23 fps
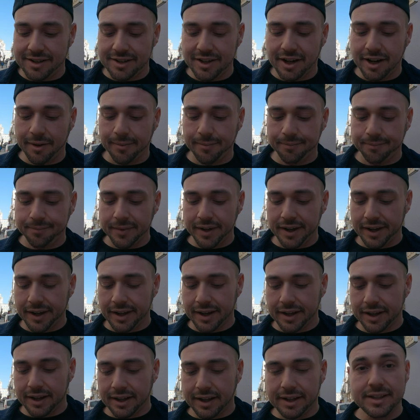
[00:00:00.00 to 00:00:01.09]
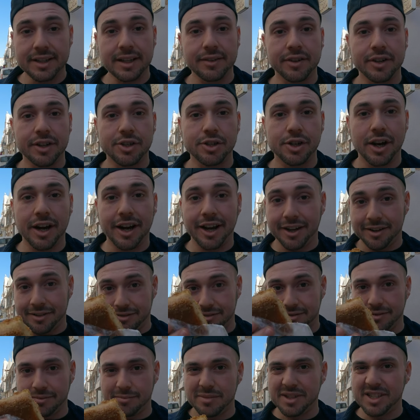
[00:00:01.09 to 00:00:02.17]
So, let's give it a try.
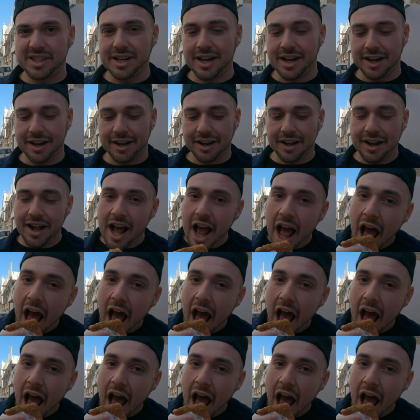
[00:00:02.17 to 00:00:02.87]
Bisaha.